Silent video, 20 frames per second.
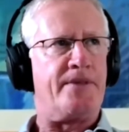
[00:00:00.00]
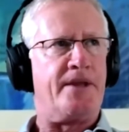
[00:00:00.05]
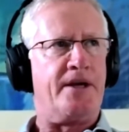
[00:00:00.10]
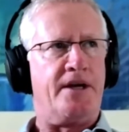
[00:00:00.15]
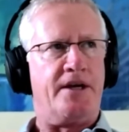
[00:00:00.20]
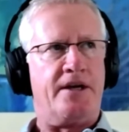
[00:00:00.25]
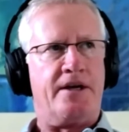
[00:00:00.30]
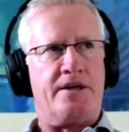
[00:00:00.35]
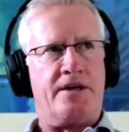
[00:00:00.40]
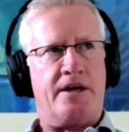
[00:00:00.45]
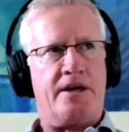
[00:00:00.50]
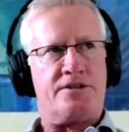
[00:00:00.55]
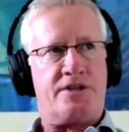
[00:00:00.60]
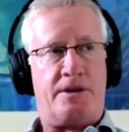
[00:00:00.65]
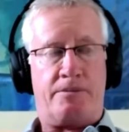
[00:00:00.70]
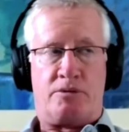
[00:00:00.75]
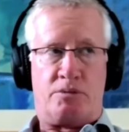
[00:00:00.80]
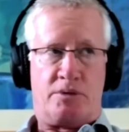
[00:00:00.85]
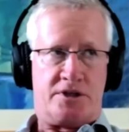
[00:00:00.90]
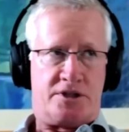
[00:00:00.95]
some of
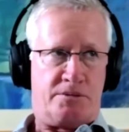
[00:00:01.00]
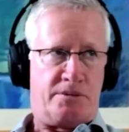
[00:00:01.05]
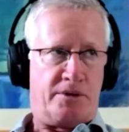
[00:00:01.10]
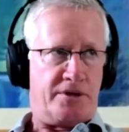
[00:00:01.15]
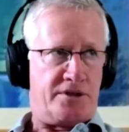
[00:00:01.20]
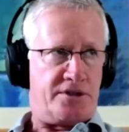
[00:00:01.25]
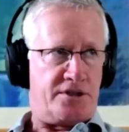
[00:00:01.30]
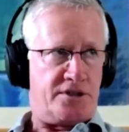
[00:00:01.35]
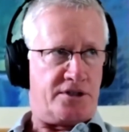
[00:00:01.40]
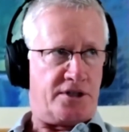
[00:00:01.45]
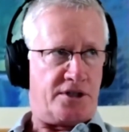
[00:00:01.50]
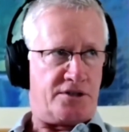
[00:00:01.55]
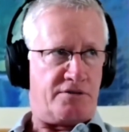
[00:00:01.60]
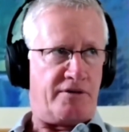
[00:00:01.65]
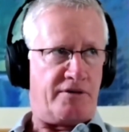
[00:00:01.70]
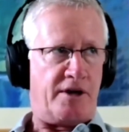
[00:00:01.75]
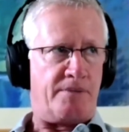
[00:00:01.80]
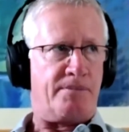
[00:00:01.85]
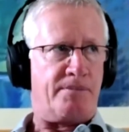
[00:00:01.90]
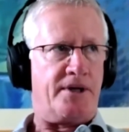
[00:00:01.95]
which, to be honest, is justified,
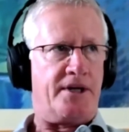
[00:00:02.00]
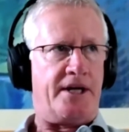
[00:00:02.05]
but he